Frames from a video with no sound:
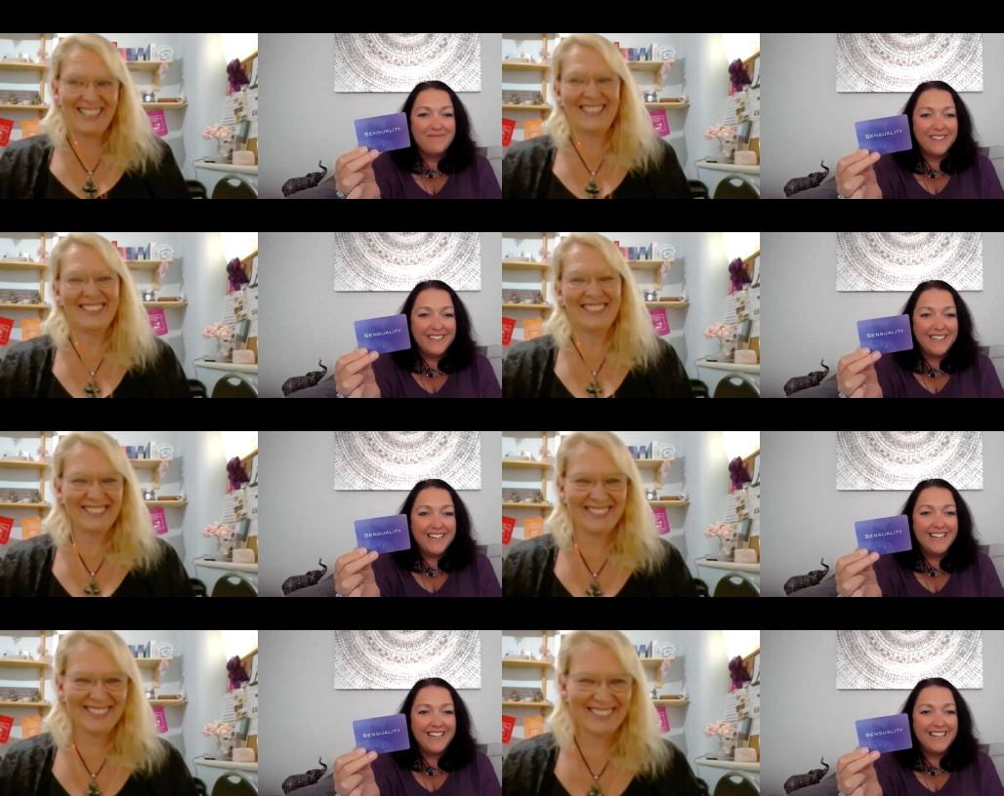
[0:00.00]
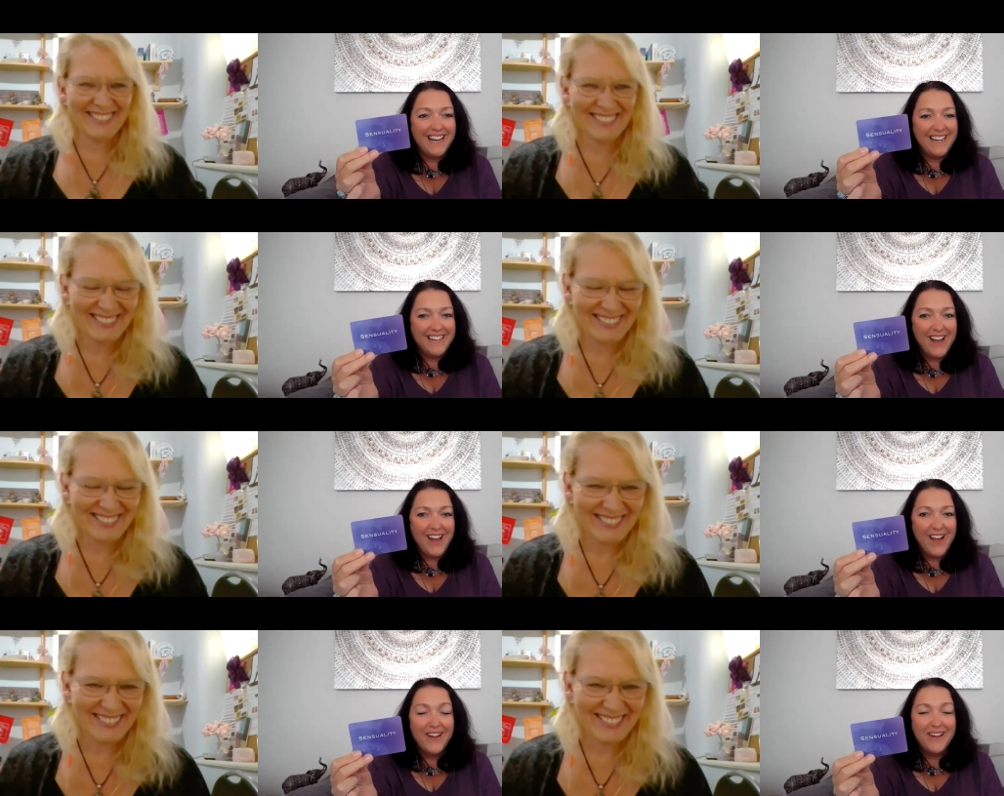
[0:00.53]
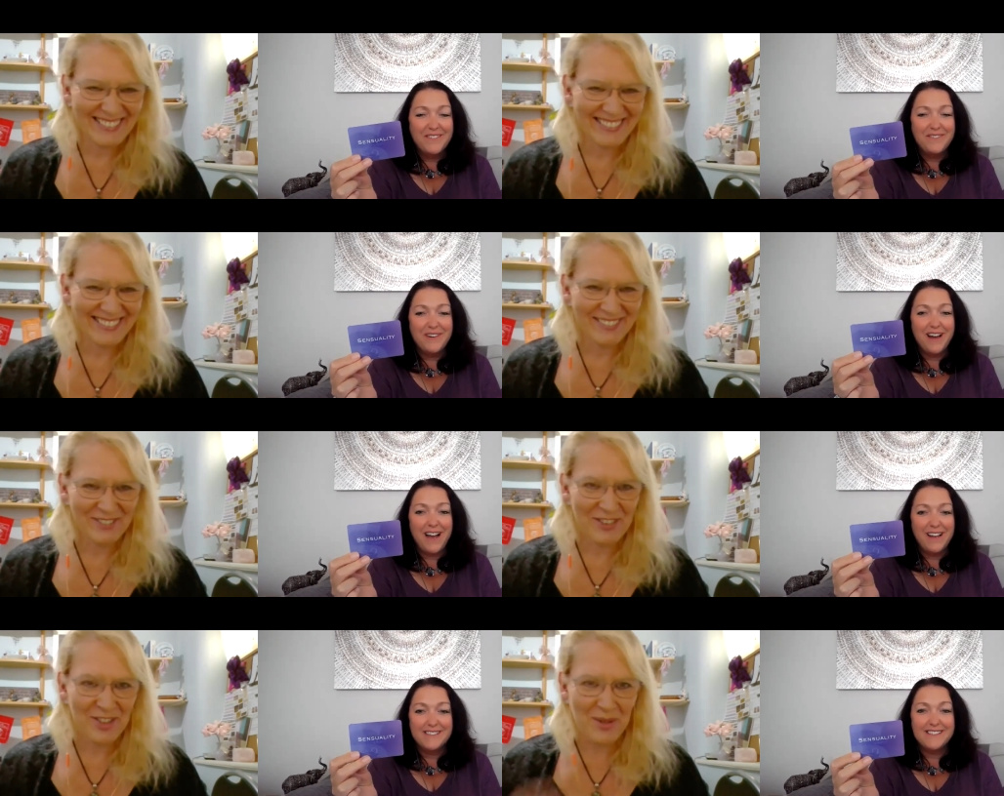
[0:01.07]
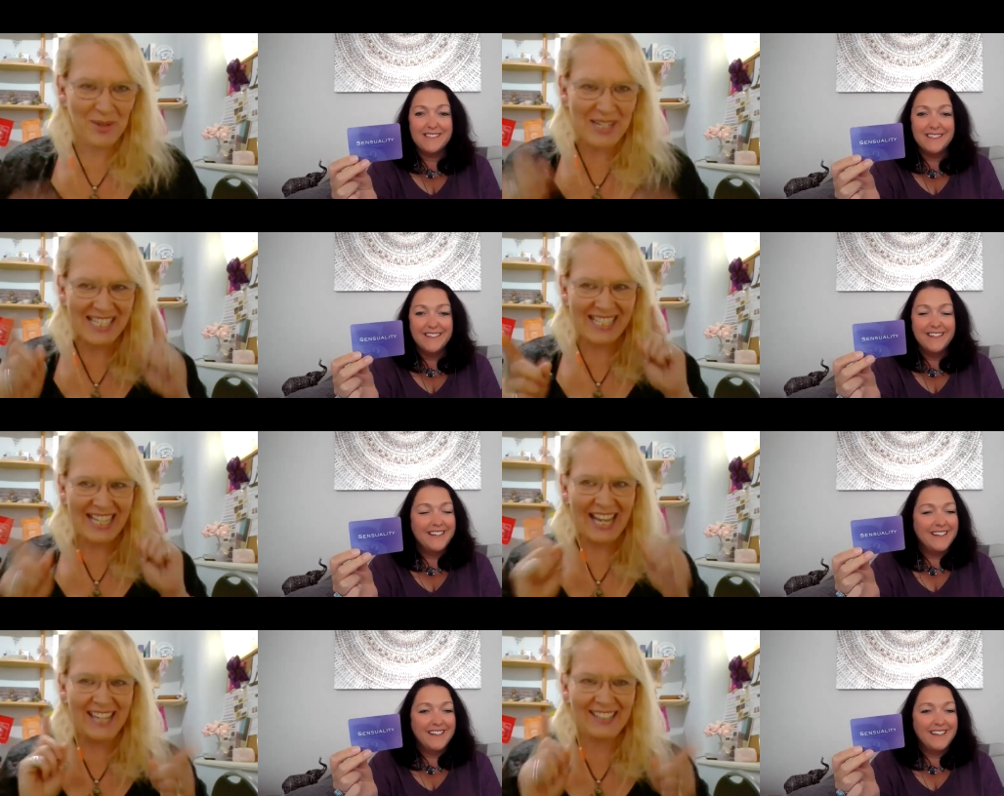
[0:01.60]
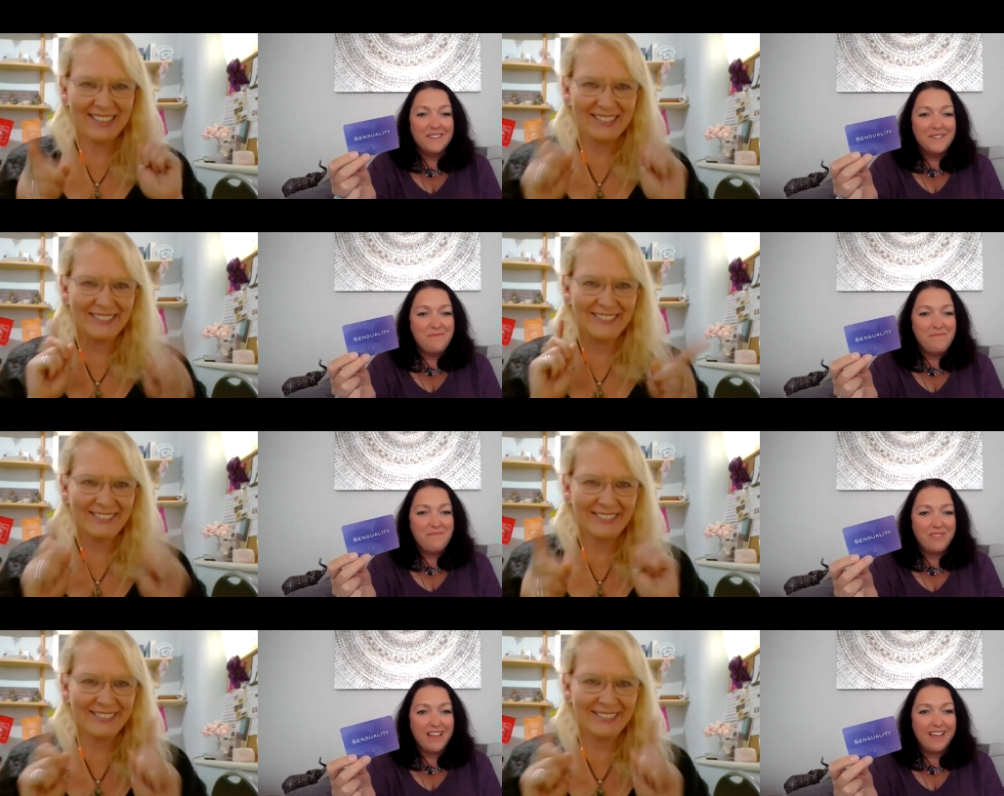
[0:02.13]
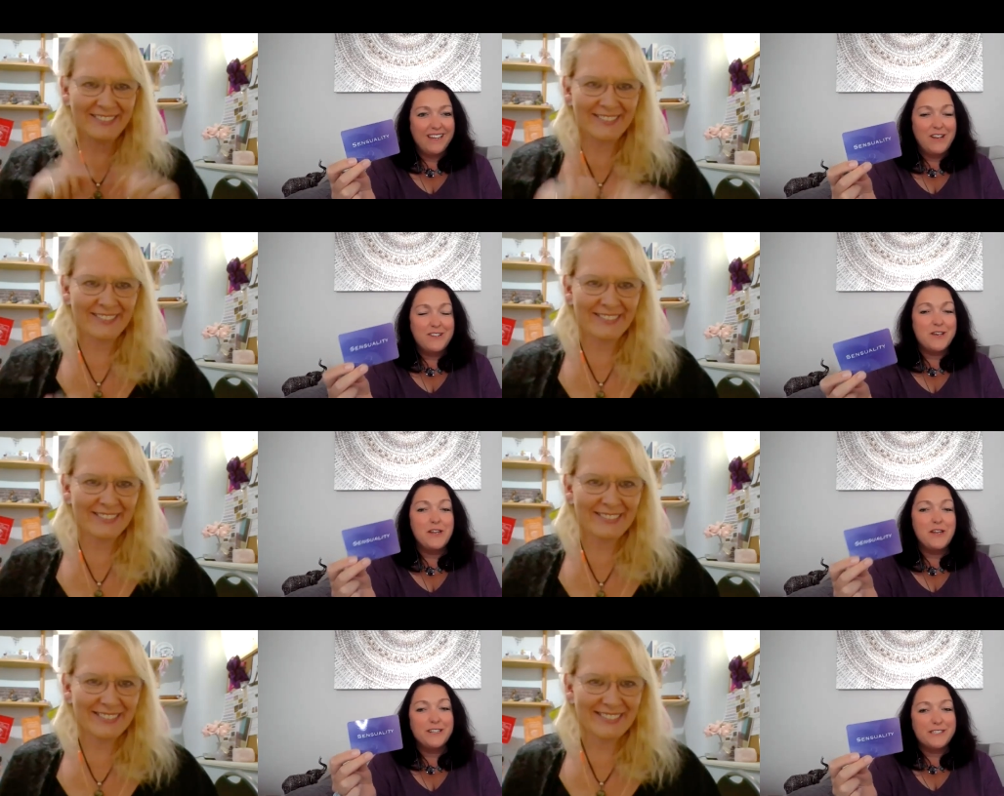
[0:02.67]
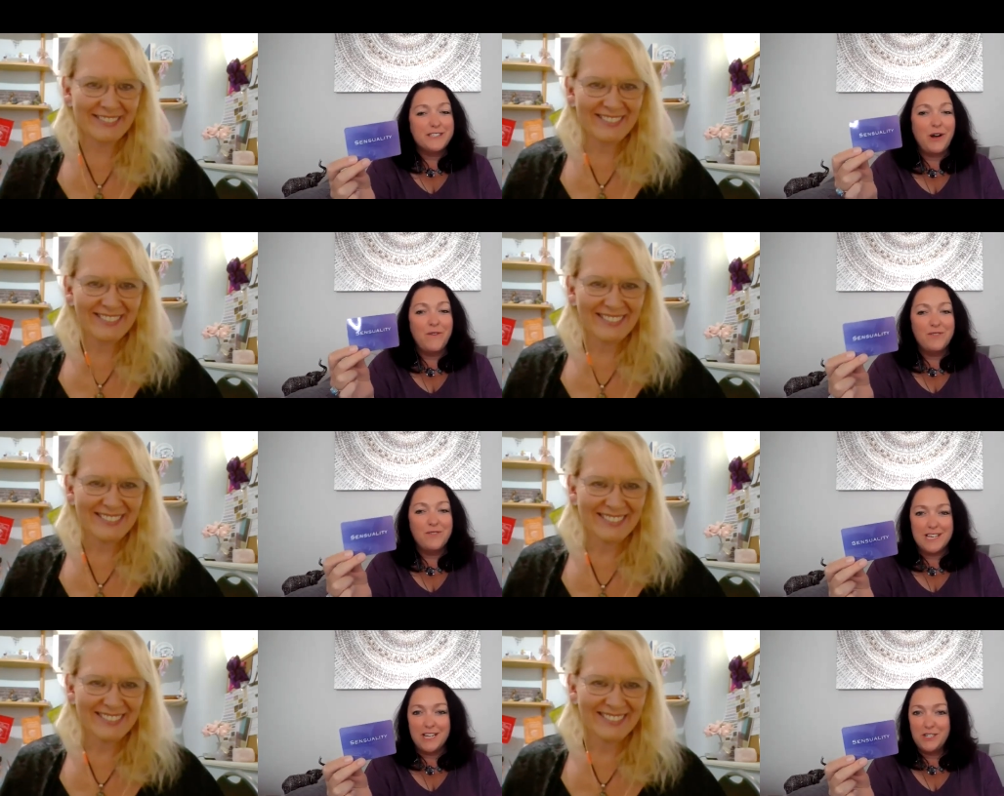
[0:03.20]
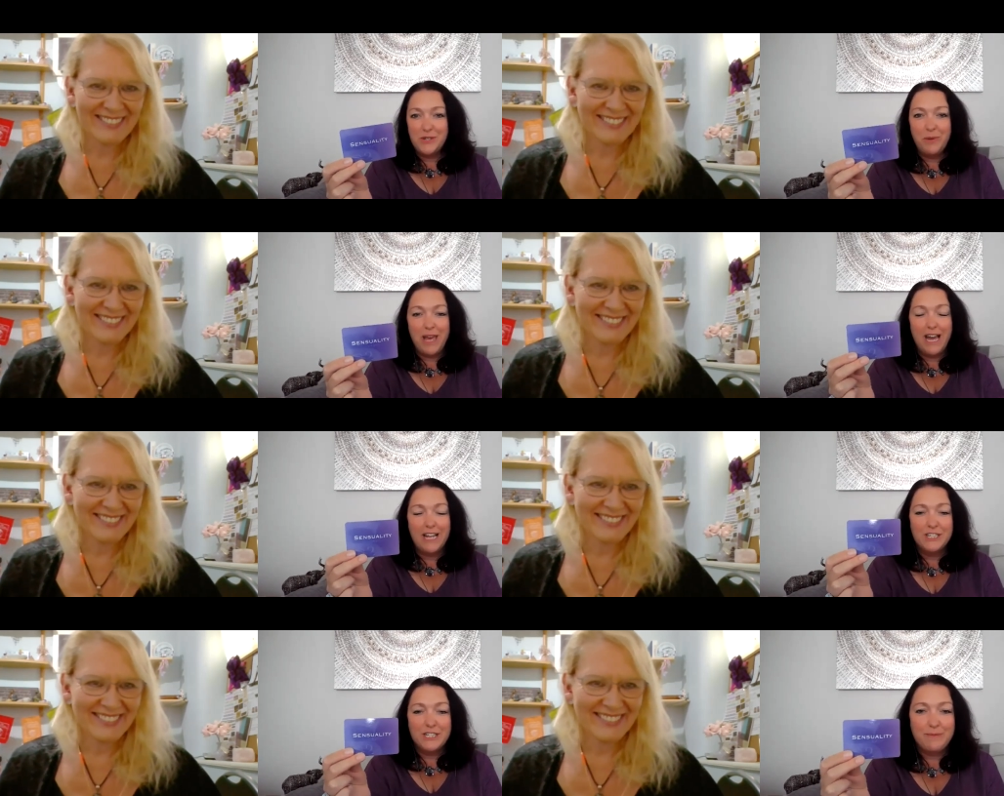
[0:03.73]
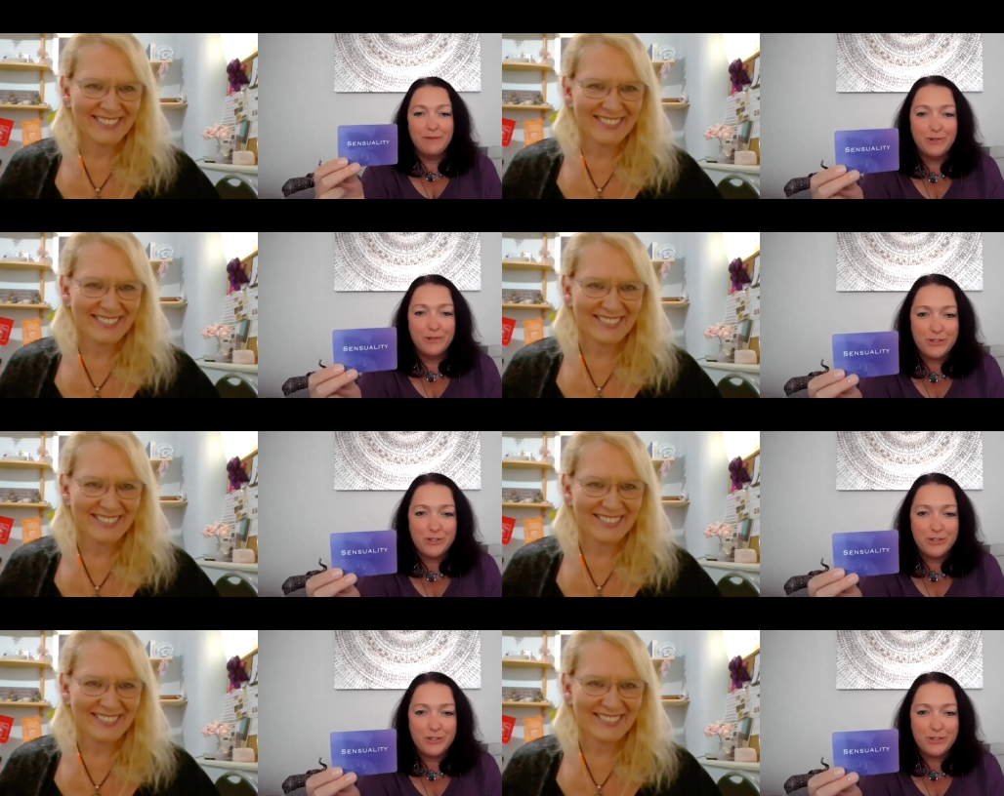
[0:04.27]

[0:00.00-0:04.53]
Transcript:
Speaker 1: Brilliant. I know, but I twinned again. I know it's only because the conversation we had just before